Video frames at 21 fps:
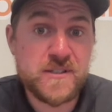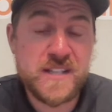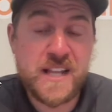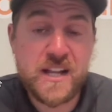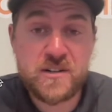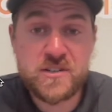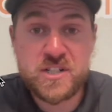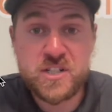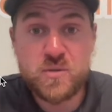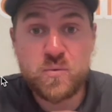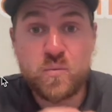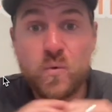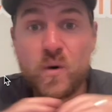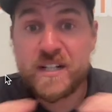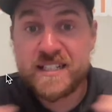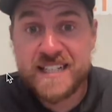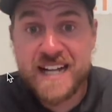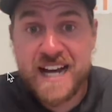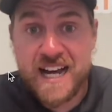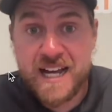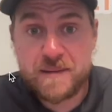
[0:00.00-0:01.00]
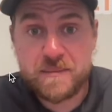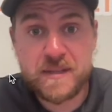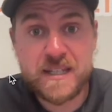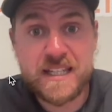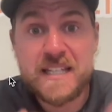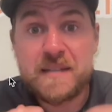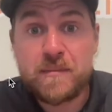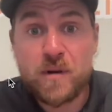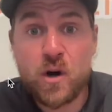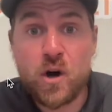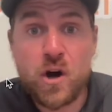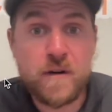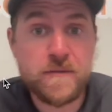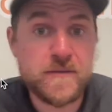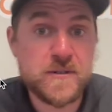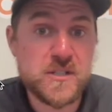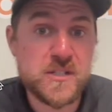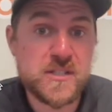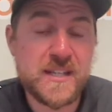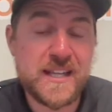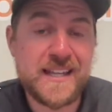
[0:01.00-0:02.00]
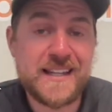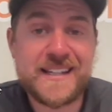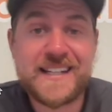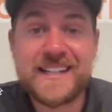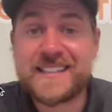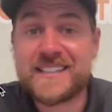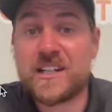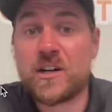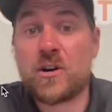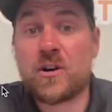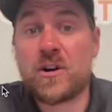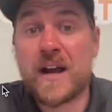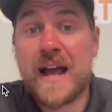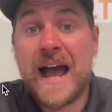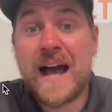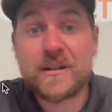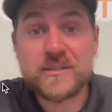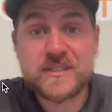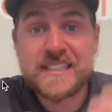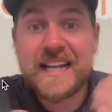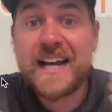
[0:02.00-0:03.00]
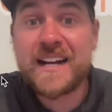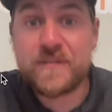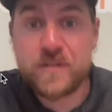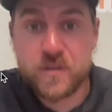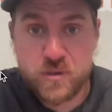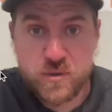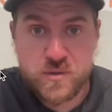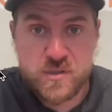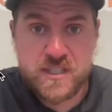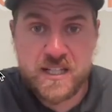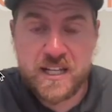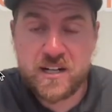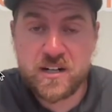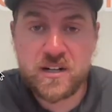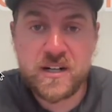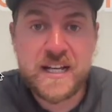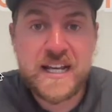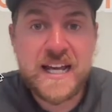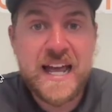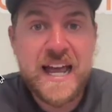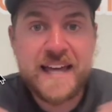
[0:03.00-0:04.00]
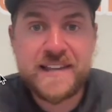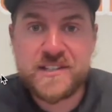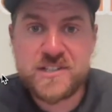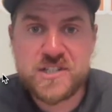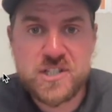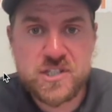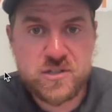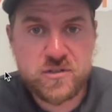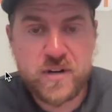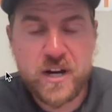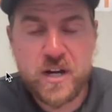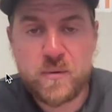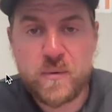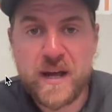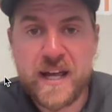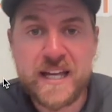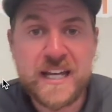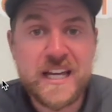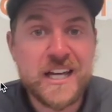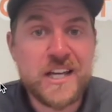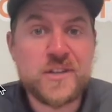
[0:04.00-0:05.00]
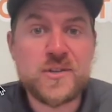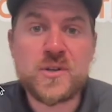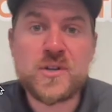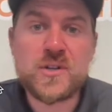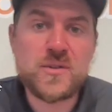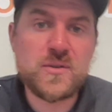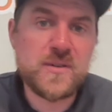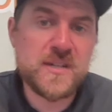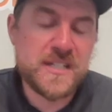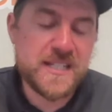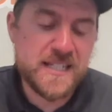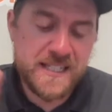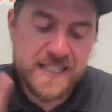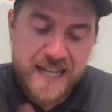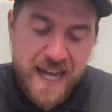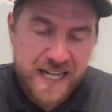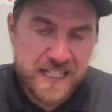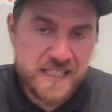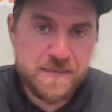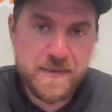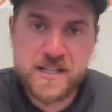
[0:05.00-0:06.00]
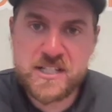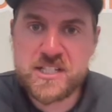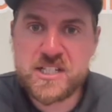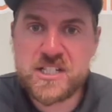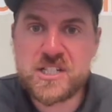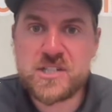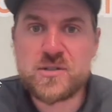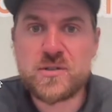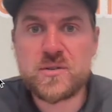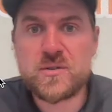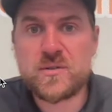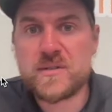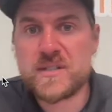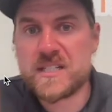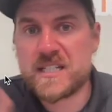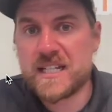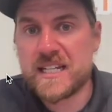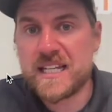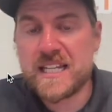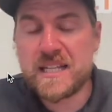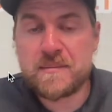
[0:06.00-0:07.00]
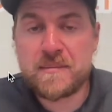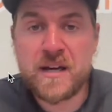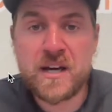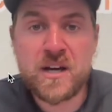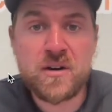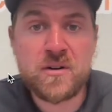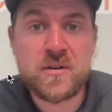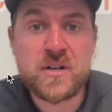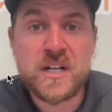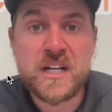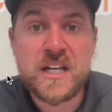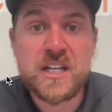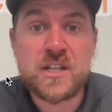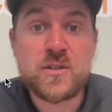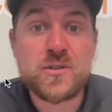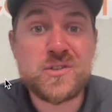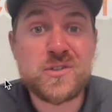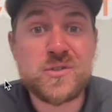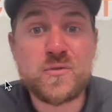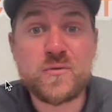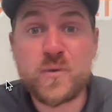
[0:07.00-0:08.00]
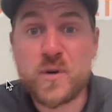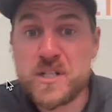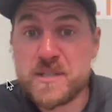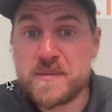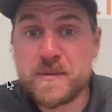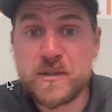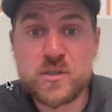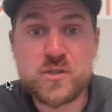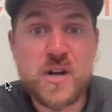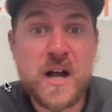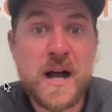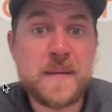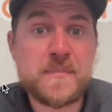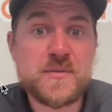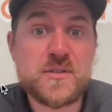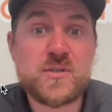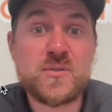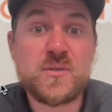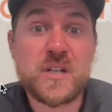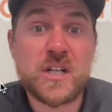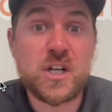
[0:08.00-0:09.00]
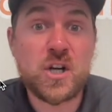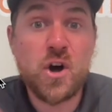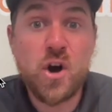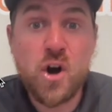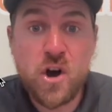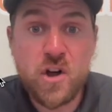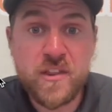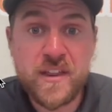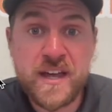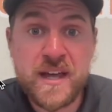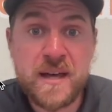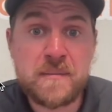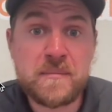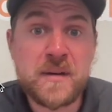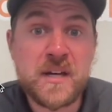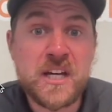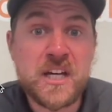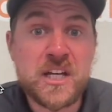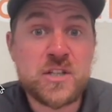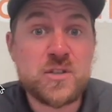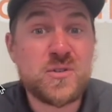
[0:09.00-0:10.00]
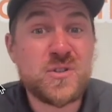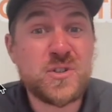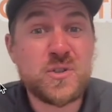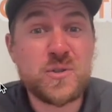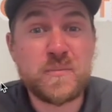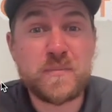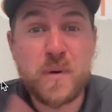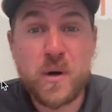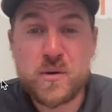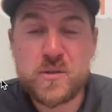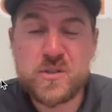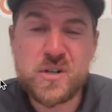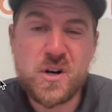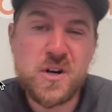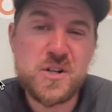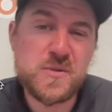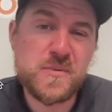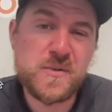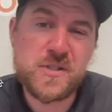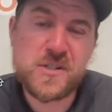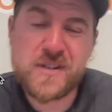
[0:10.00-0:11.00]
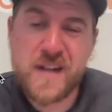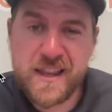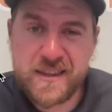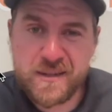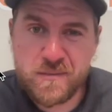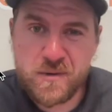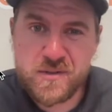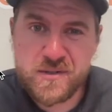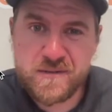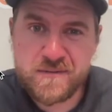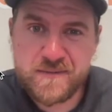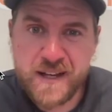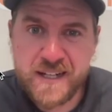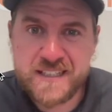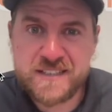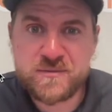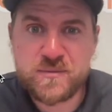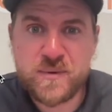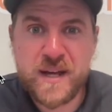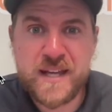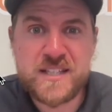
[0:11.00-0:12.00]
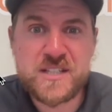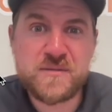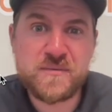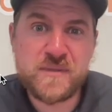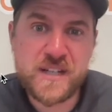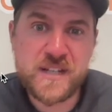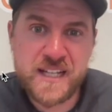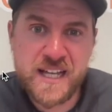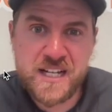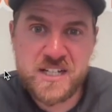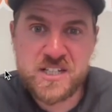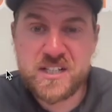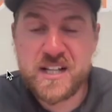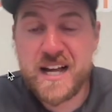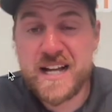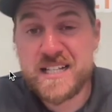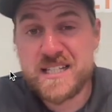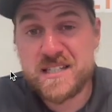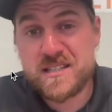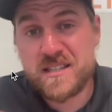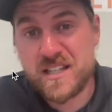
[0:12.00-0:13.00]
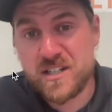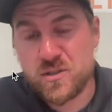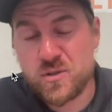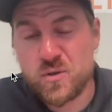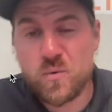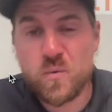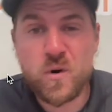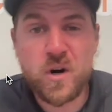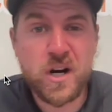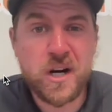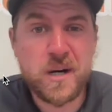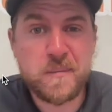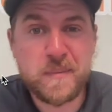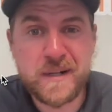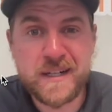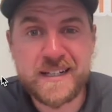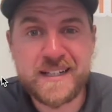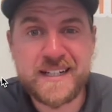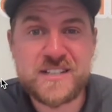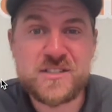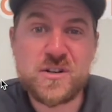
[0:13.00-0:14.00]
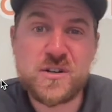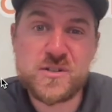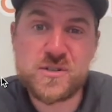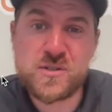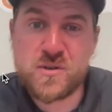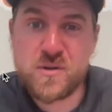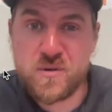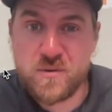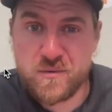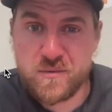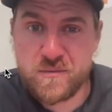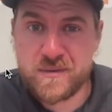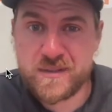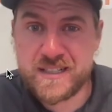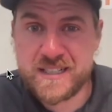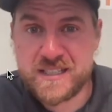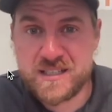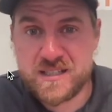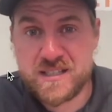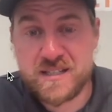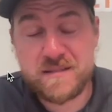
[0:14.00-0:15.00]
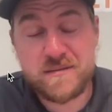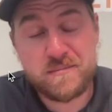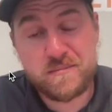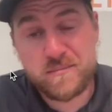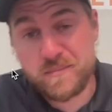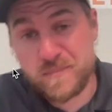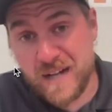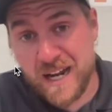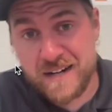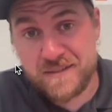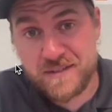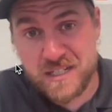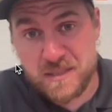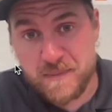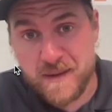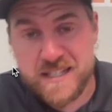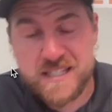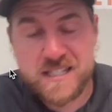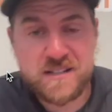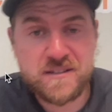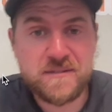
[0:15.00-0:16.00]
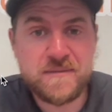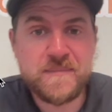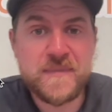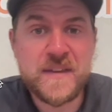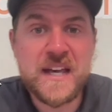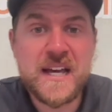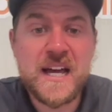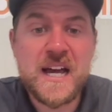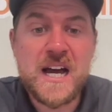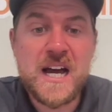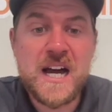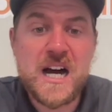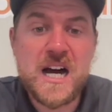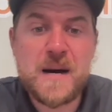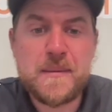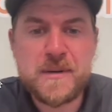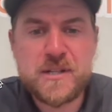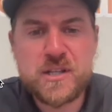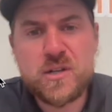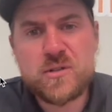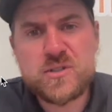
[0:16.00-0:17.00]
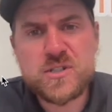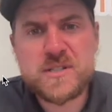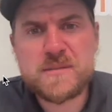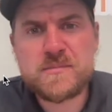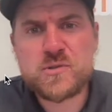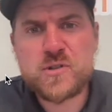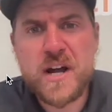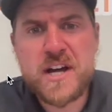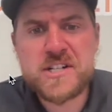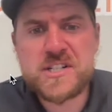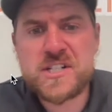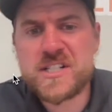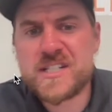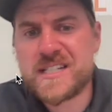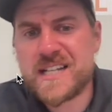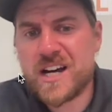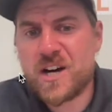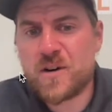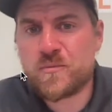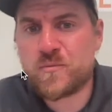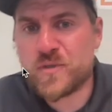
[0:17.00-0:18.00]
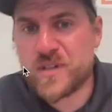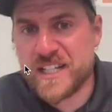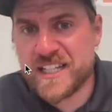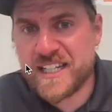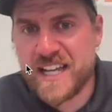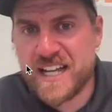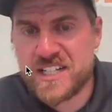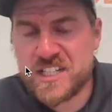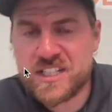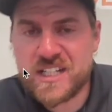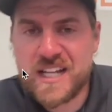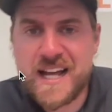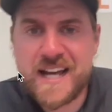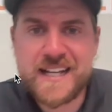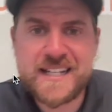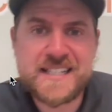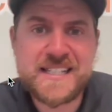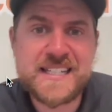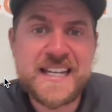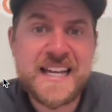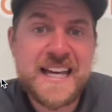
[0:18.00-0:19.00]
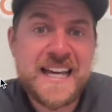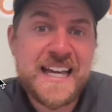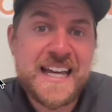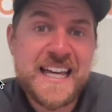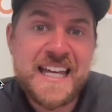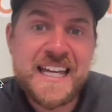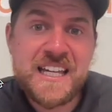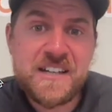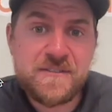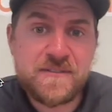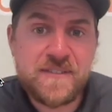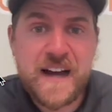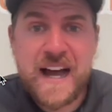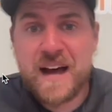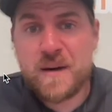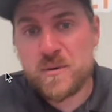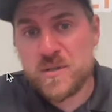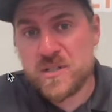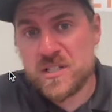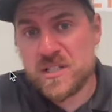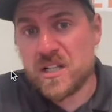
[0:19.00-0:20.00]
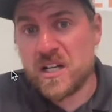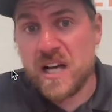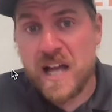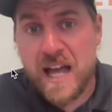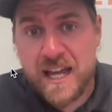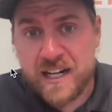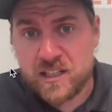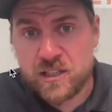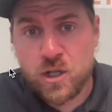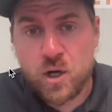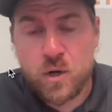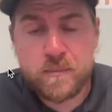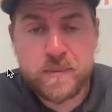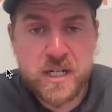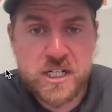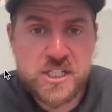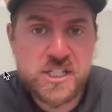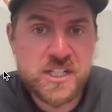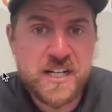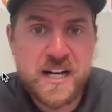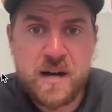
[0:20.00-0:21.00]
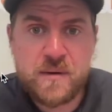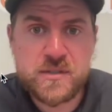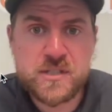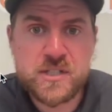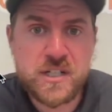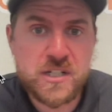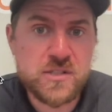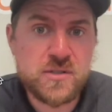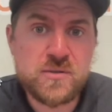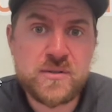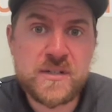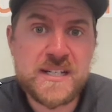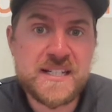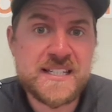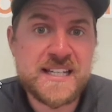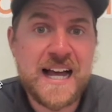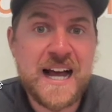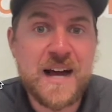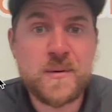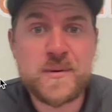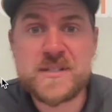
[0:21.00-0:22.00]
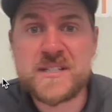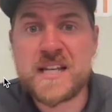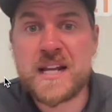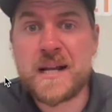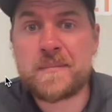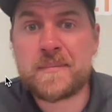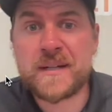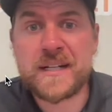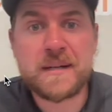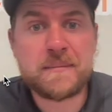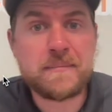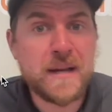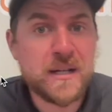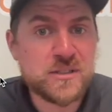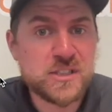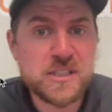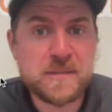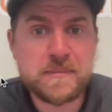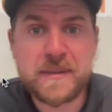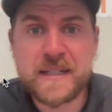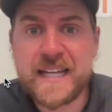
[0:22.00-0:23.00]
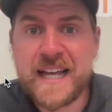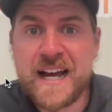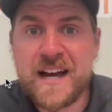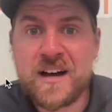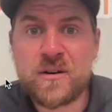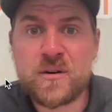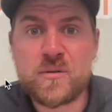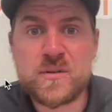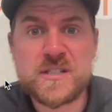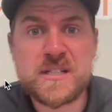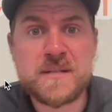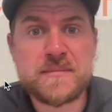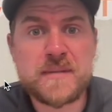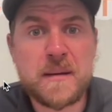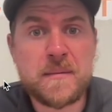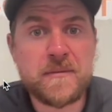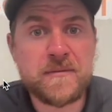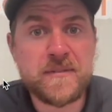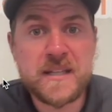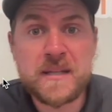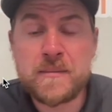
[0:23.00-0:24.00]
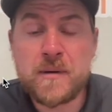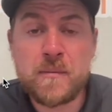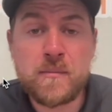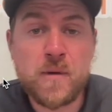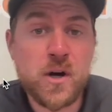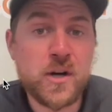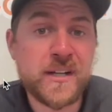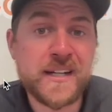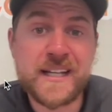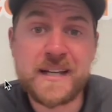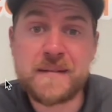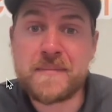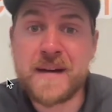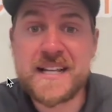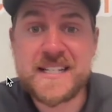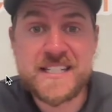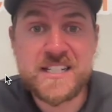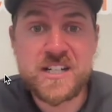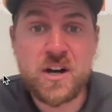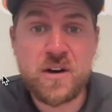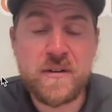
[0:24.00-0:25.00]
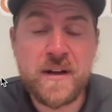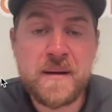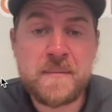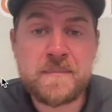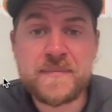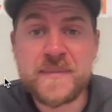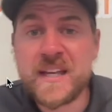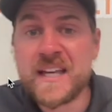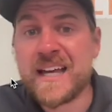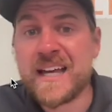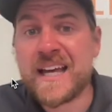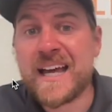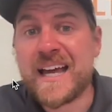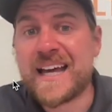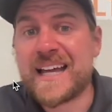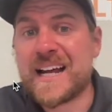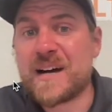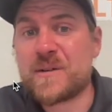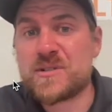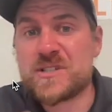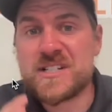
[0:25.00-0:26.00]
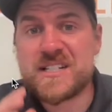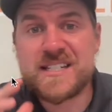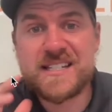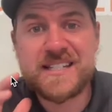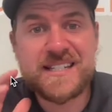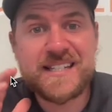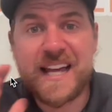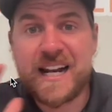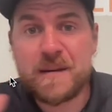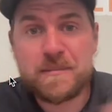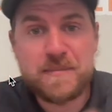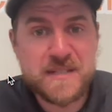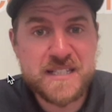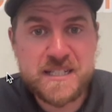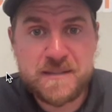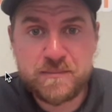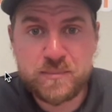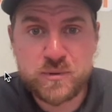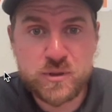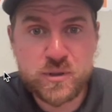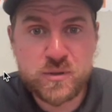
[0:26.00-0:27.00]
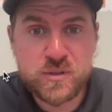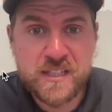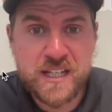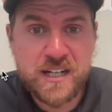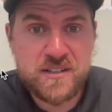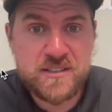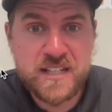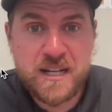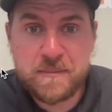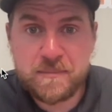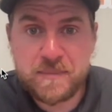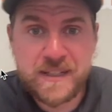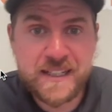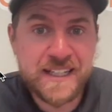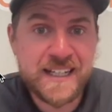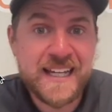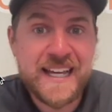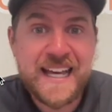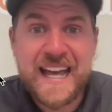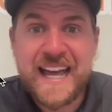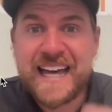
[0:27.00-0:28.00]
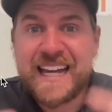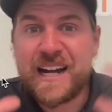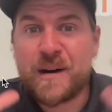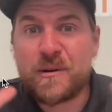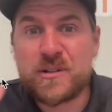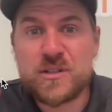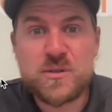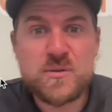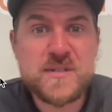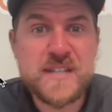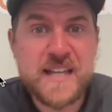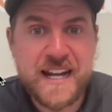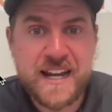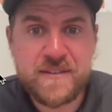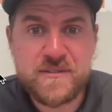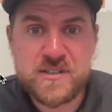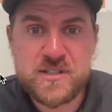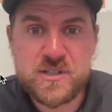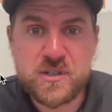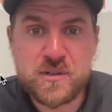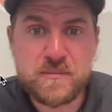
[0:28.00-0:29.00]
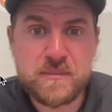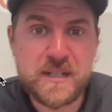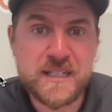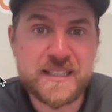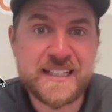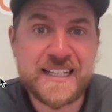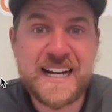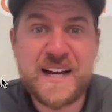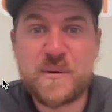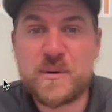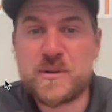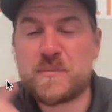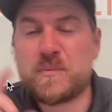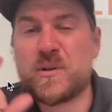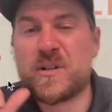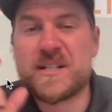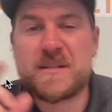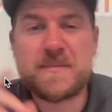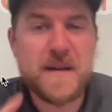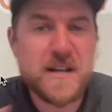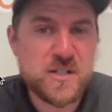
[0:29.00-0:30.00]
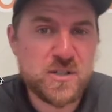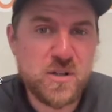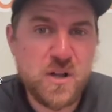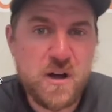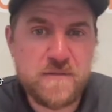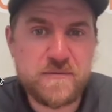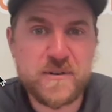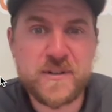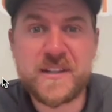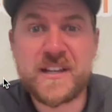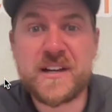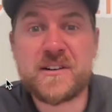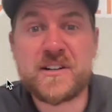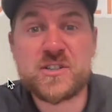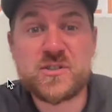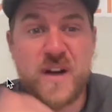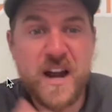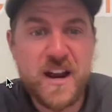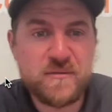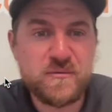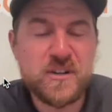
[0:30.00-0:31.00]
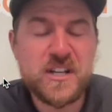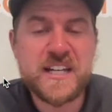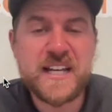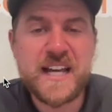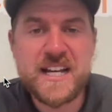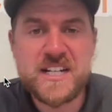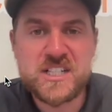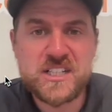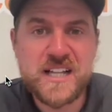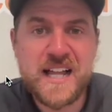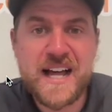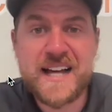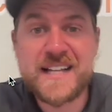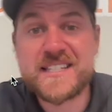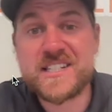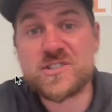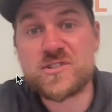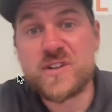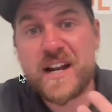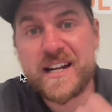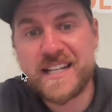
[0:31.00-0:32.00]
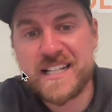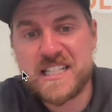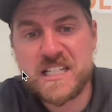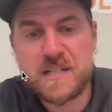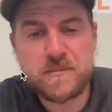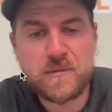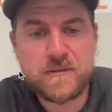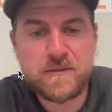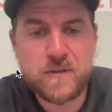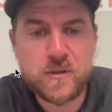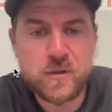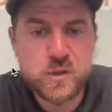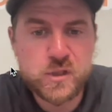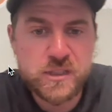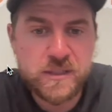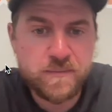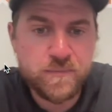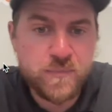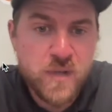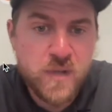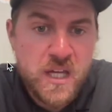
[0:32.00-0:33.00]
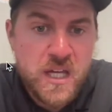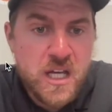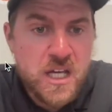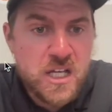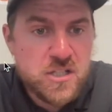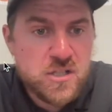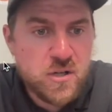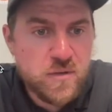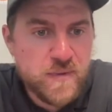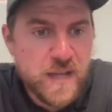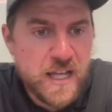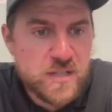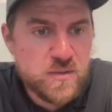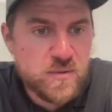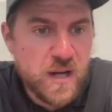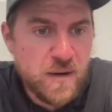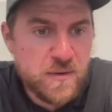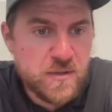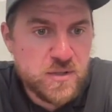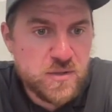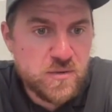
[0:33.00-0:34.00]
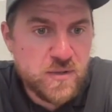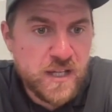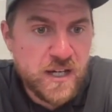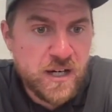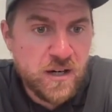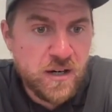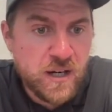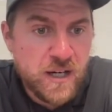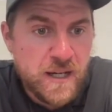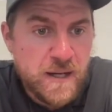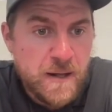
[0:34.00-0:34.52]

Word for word: that are just one-time email offers that are outside of your newsletter. And this is a great way. You can do this in text message, you can do this in email, you can do voicemail drops, you can call them, you can do postcards which are not the most effective way to re-engage clients. They do work, but it's also it's kind of expensive. Uh, but those are some strategies to help re-engage clients if I was had a low budget and I was going to do this, I would set up like a Mailchimp account or some type of email marketing in my CRM, and I would just set up a simple newsletter template and I would use that every single month and I would put a special offer in there to try and re-engage clients and try to get some referrals in. So that's what I would do there.